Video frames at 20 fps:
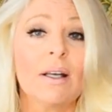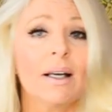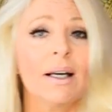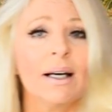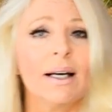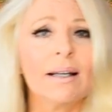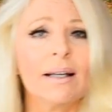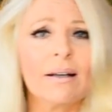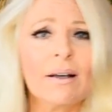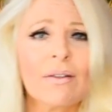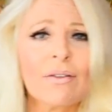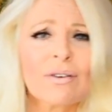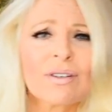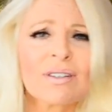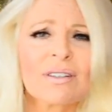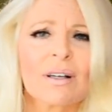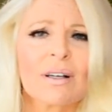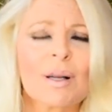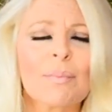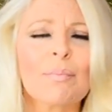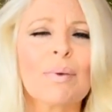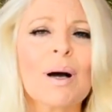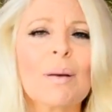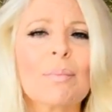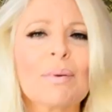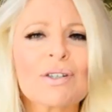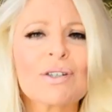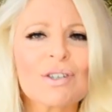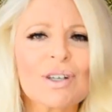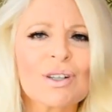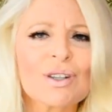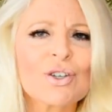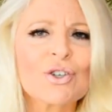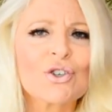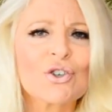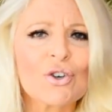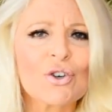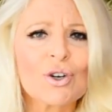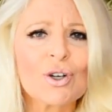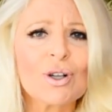Another study published in the
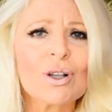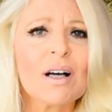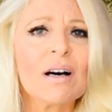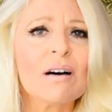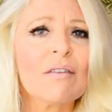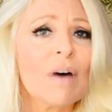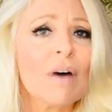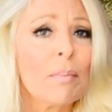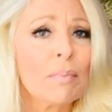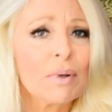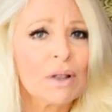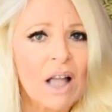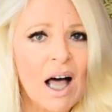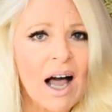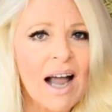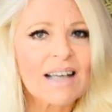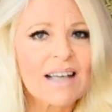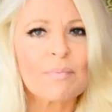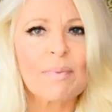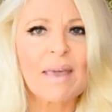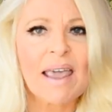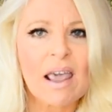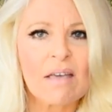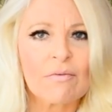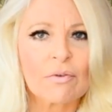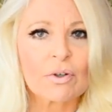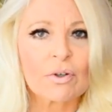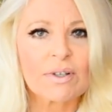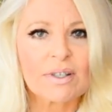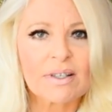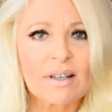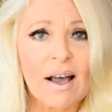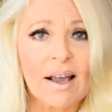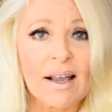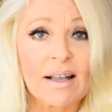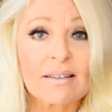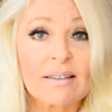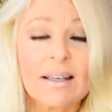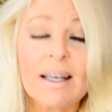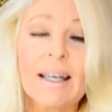Journal of Applied Behavioral
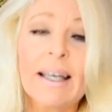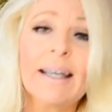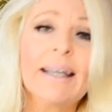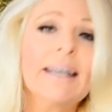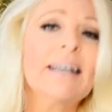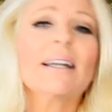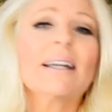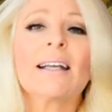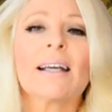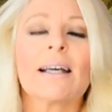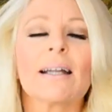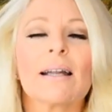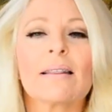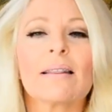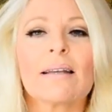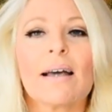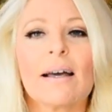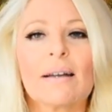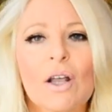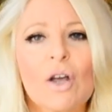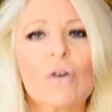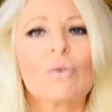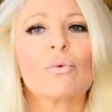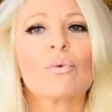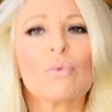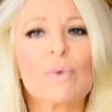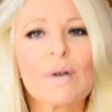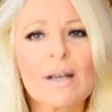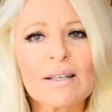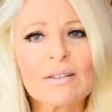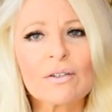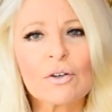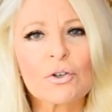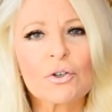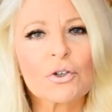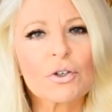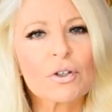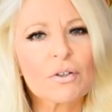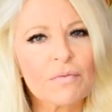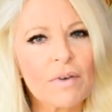Science indicated that
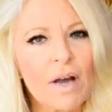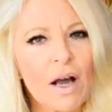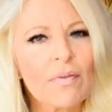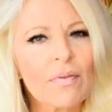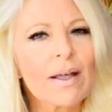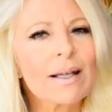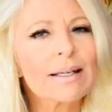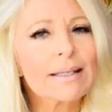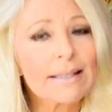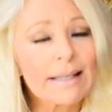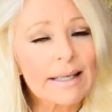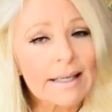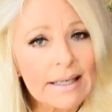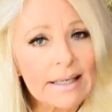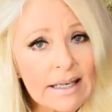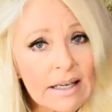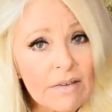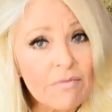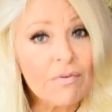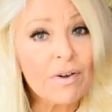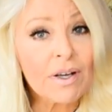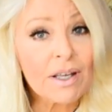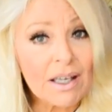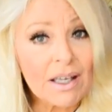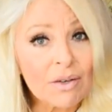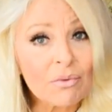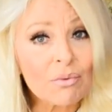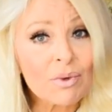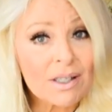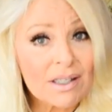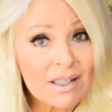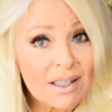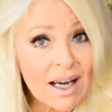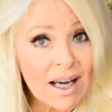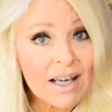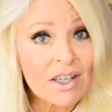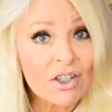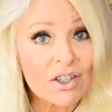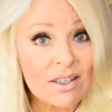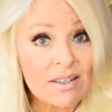researchers found that significant
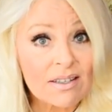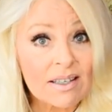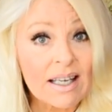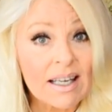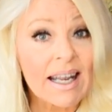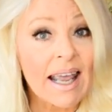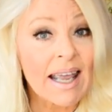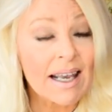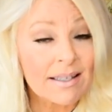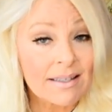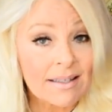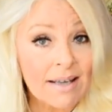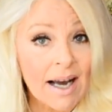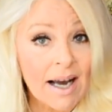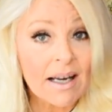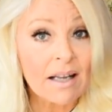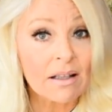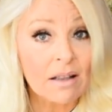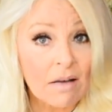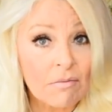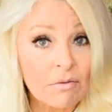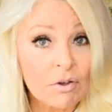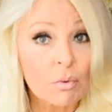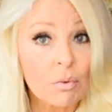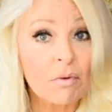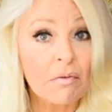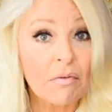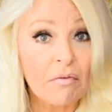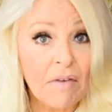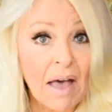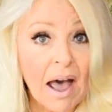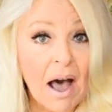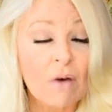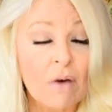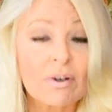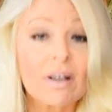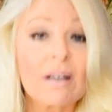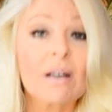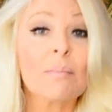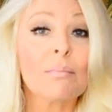reductions in anxiety levels were
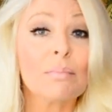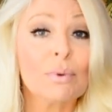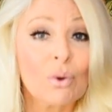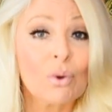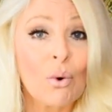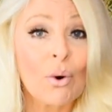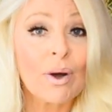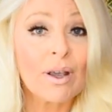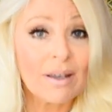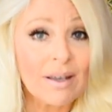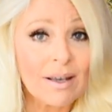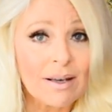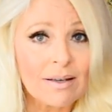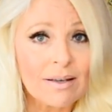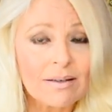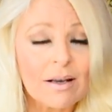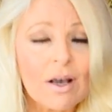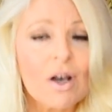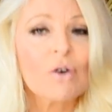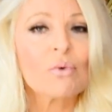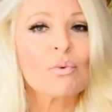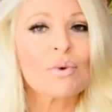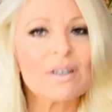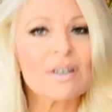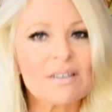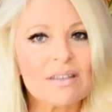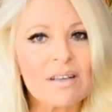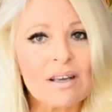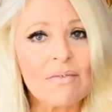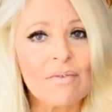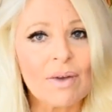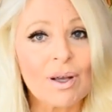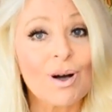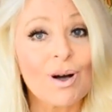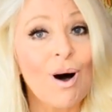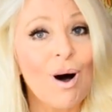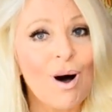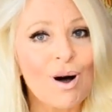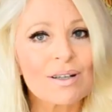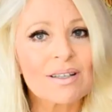found in employees receiving
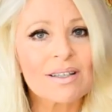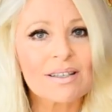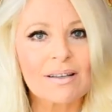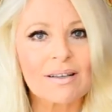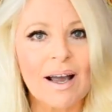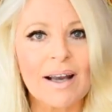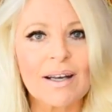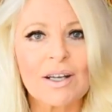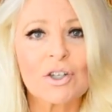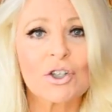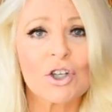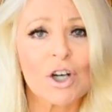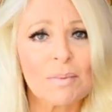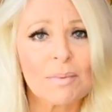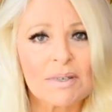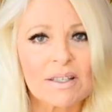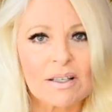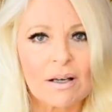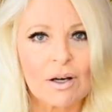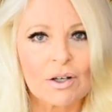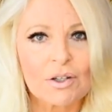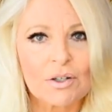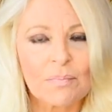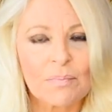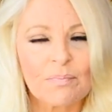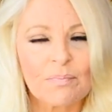on-site chair massage.